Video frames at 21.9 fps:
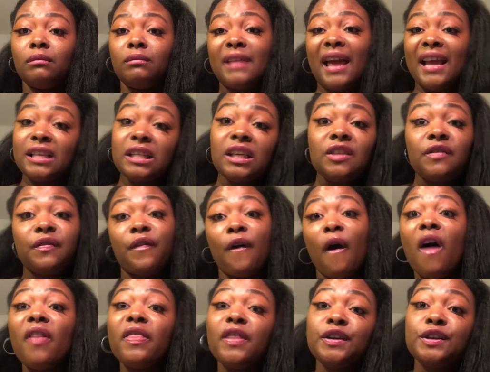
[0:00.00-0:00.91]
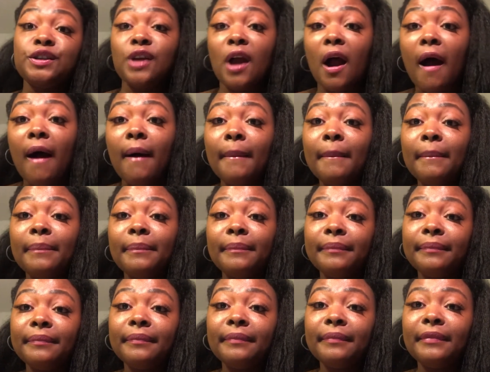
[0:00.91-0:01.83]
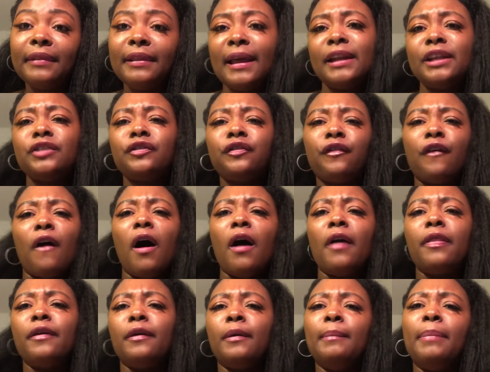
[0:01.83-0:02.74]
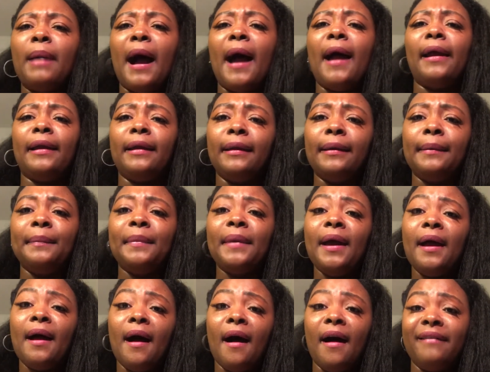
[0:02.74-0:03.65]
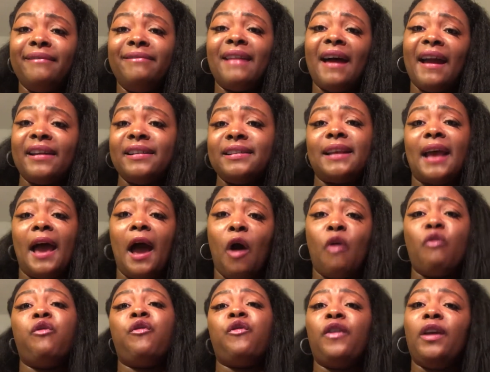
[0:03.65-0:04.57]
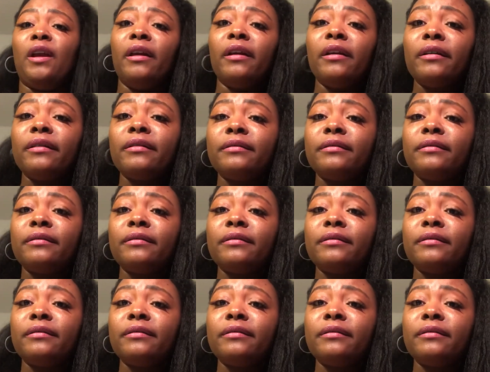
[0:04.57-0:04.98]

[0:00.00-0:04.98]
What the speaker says: That's his father's job. Let his father buy him a nice outfit.